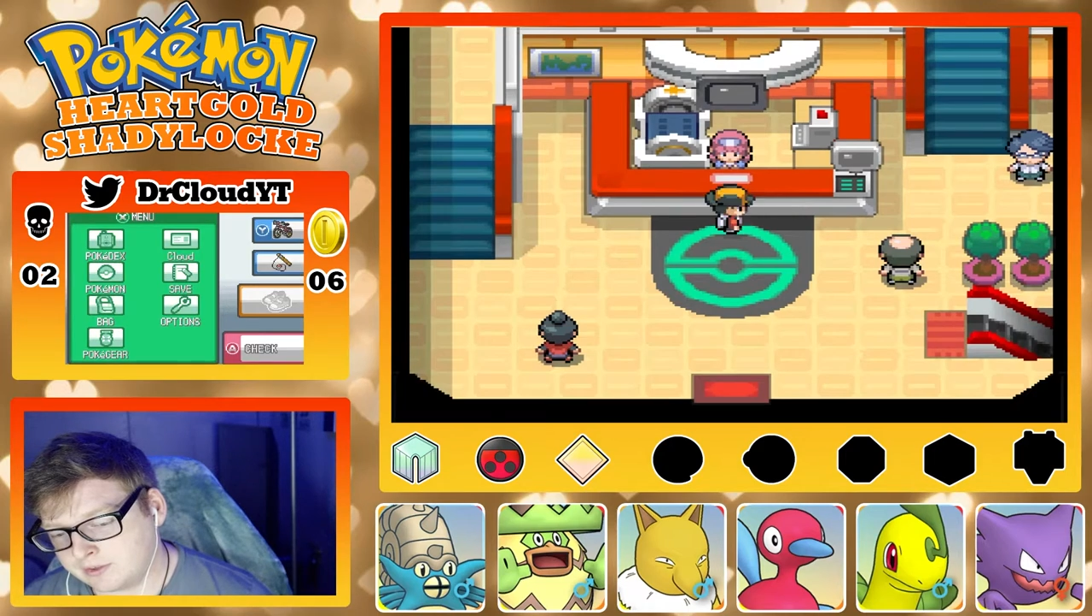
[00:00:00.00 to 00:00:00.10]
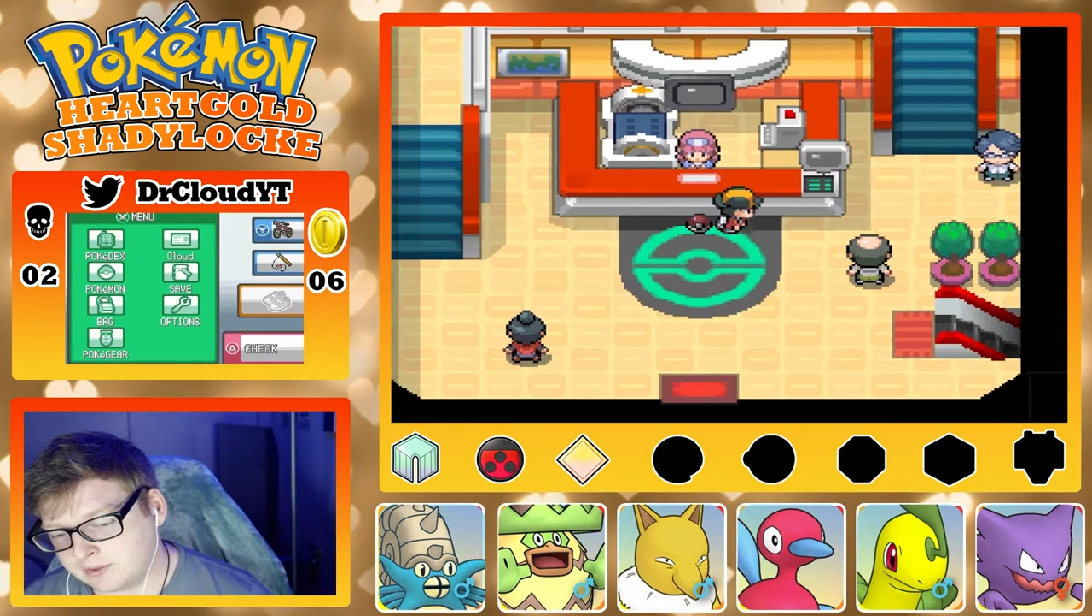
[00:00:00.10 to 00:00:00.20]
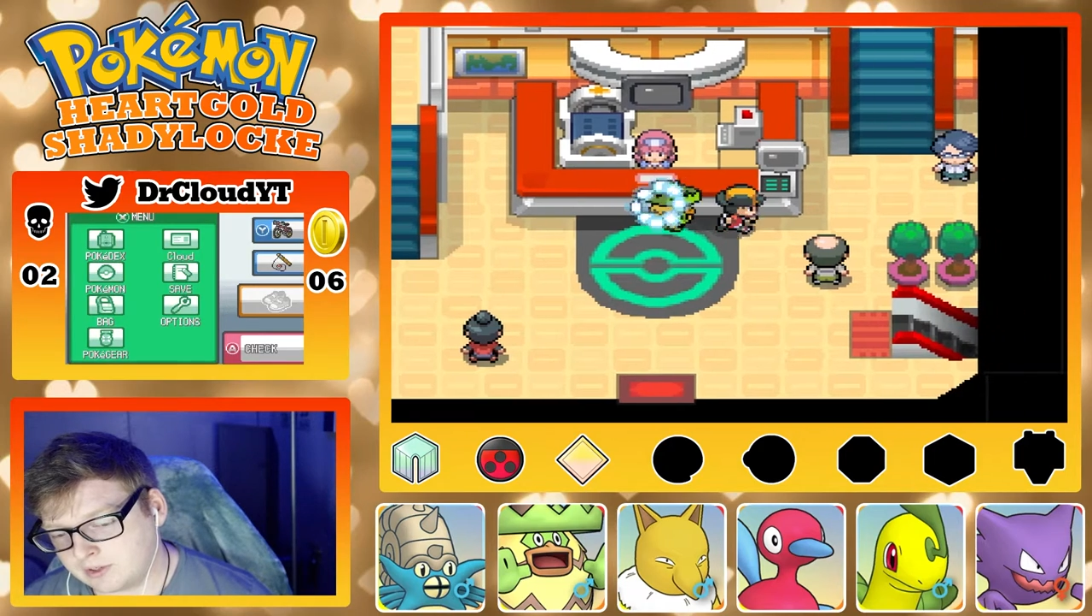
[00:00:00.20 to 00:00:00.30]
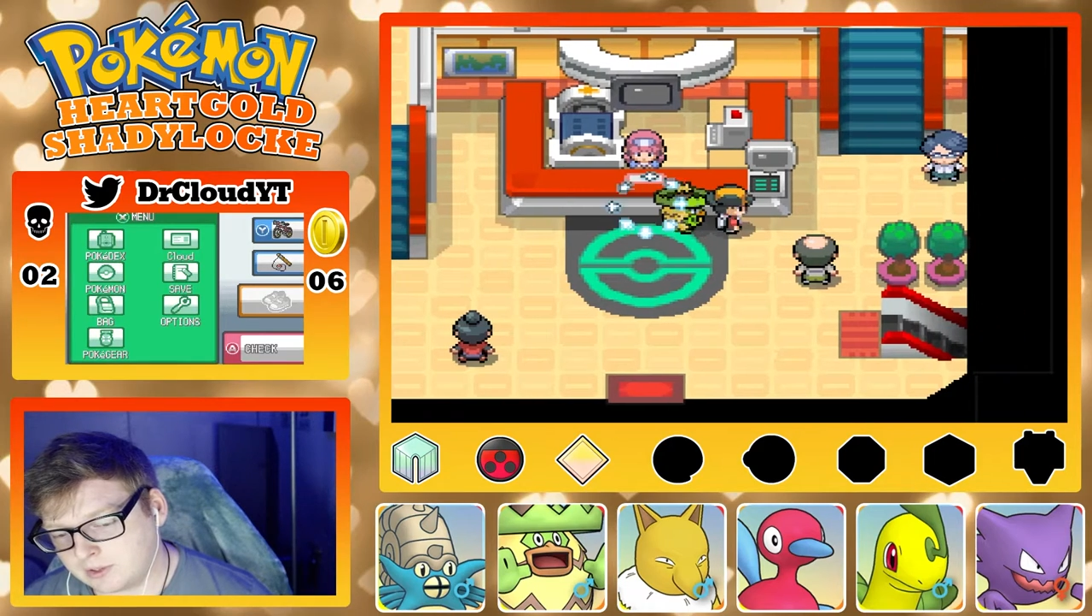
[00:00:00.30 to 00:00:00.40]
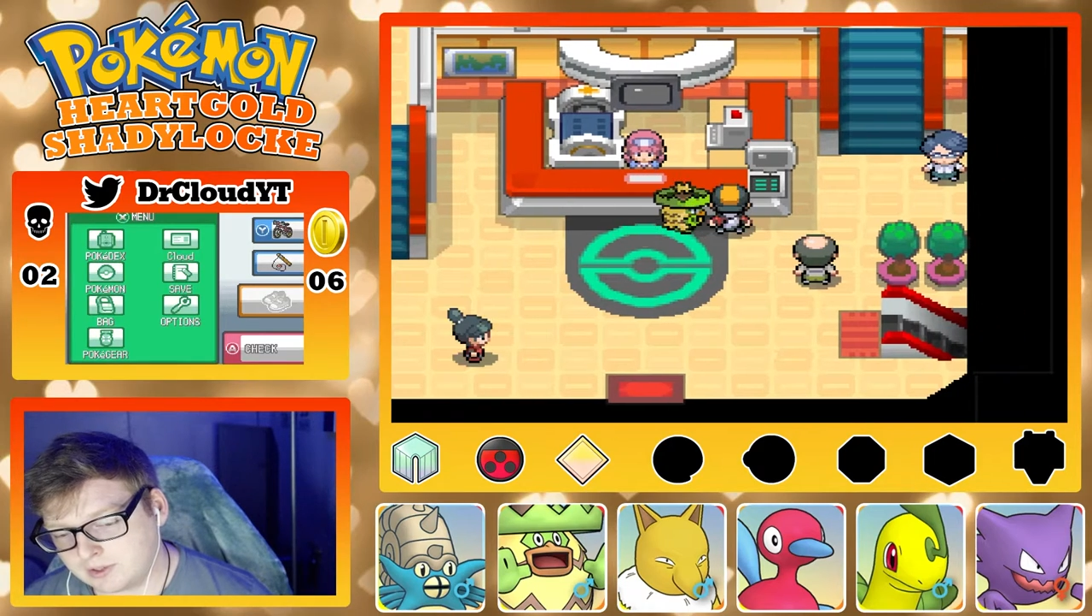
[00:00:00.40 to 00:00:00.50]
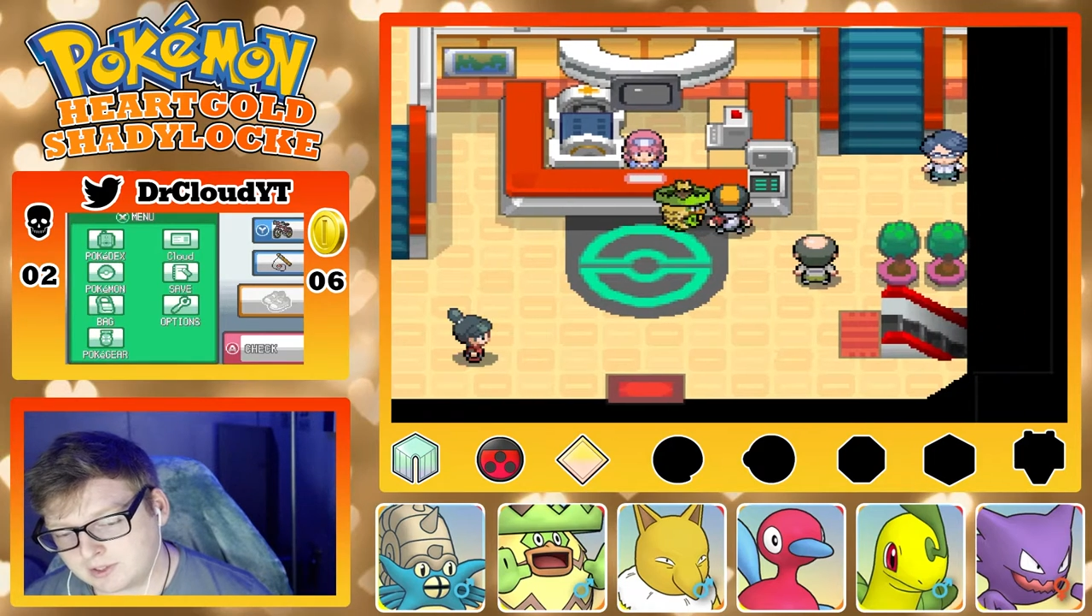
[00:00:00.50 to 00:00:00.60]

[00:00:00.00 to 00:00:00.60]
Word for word: No, you